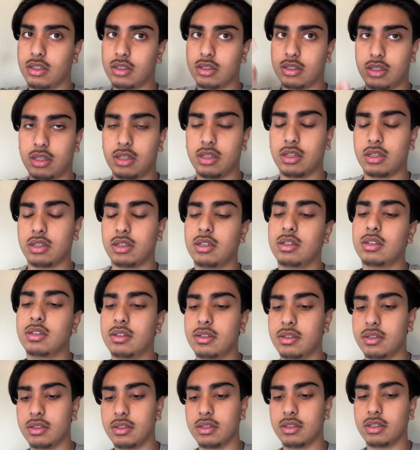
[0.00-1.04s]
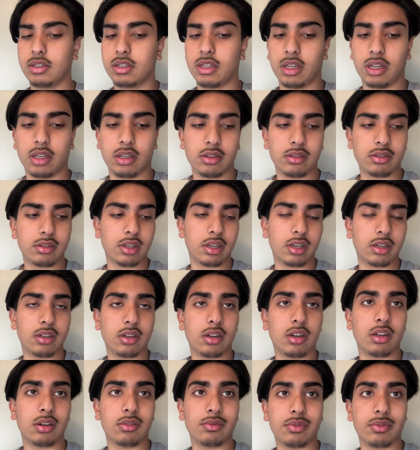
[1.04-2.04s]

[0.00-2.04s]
yeah. Thank thank God I'm